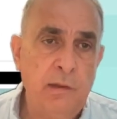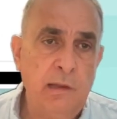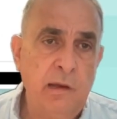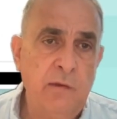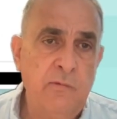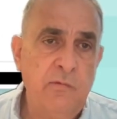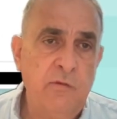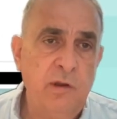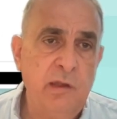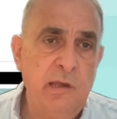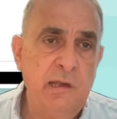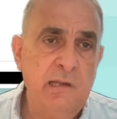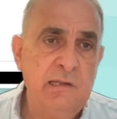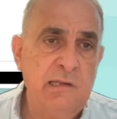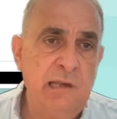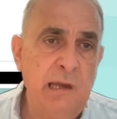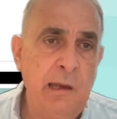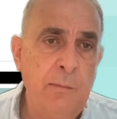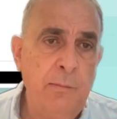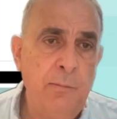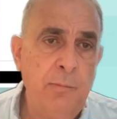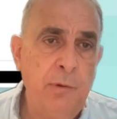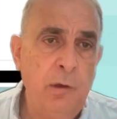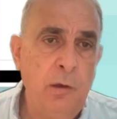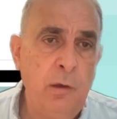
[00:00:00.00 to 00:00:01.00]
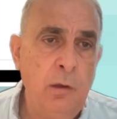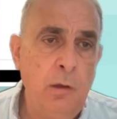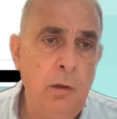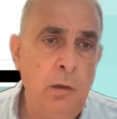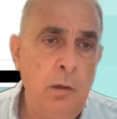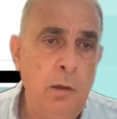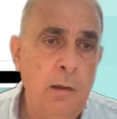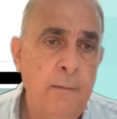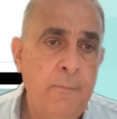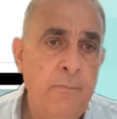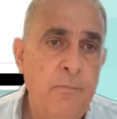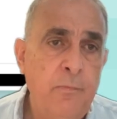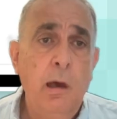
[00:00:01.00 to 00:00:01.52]
Like for
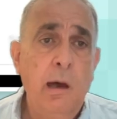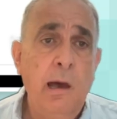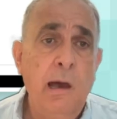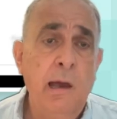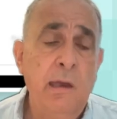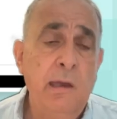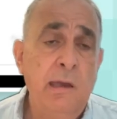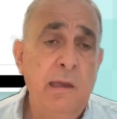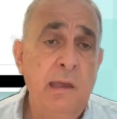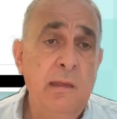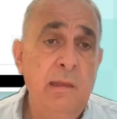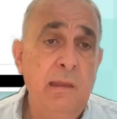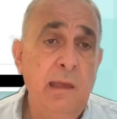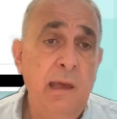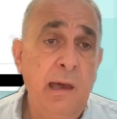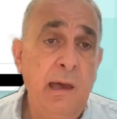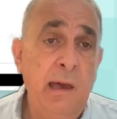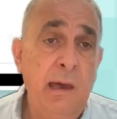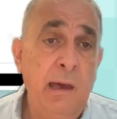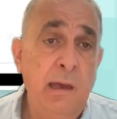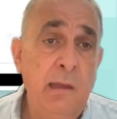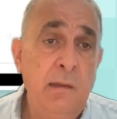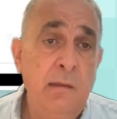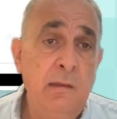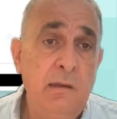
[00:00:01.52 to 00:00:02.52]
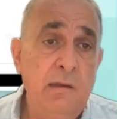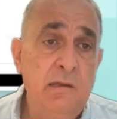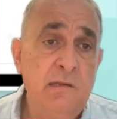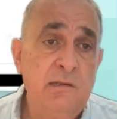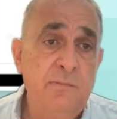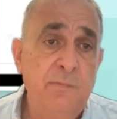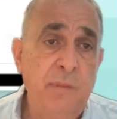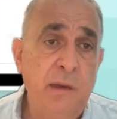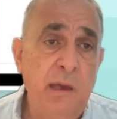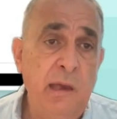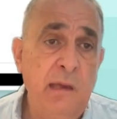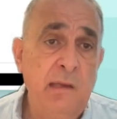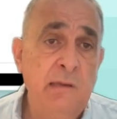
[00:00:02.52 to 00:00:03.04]
example, I can add a
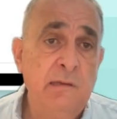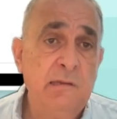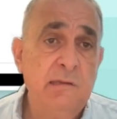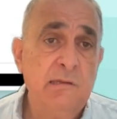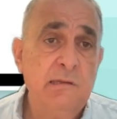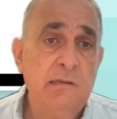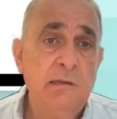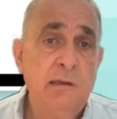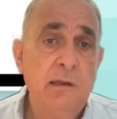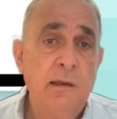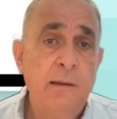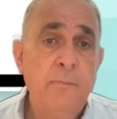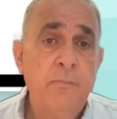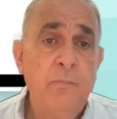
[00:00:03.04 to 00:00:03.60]
space,